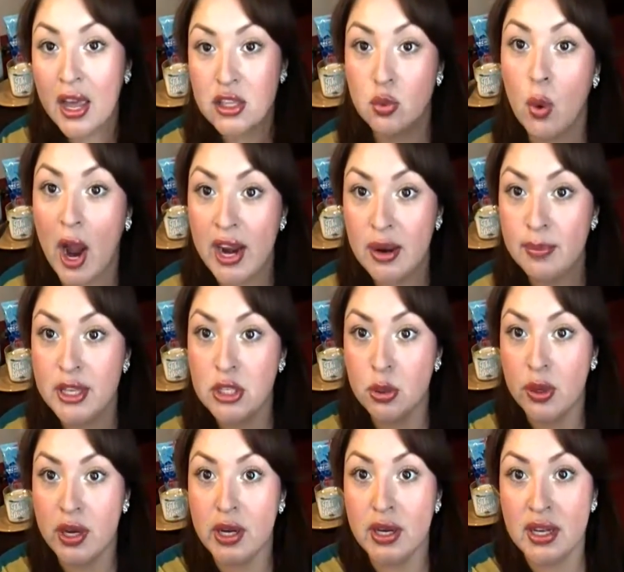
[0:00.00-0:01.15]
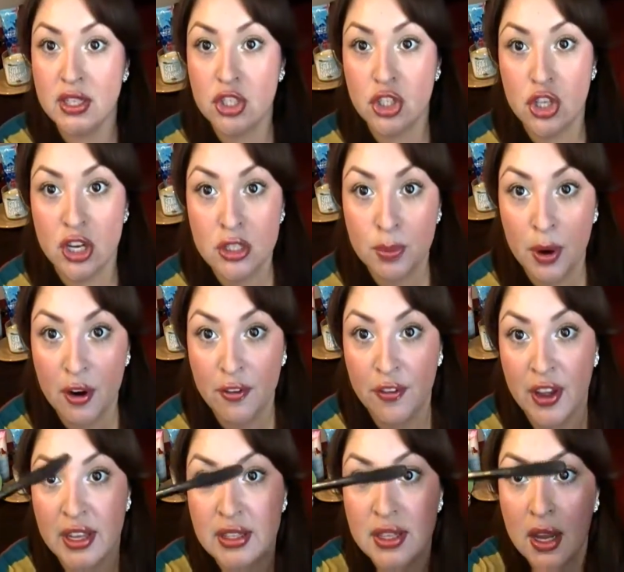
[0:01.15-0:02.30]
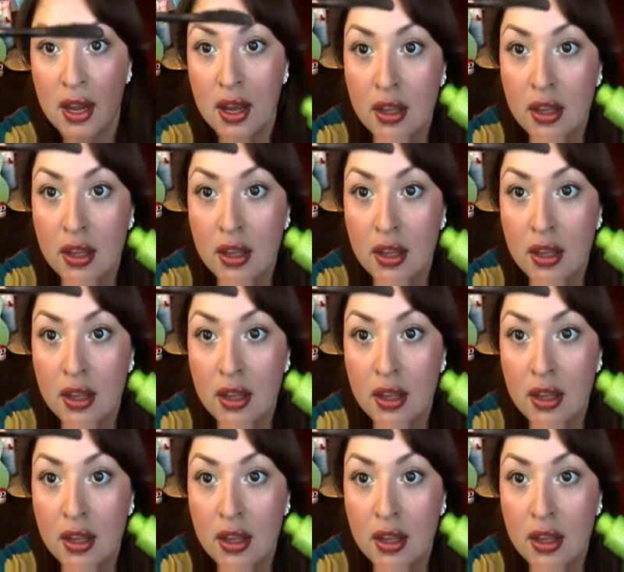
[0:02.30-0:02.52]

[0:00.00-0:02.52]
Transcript: it's right in between, it's just perfect.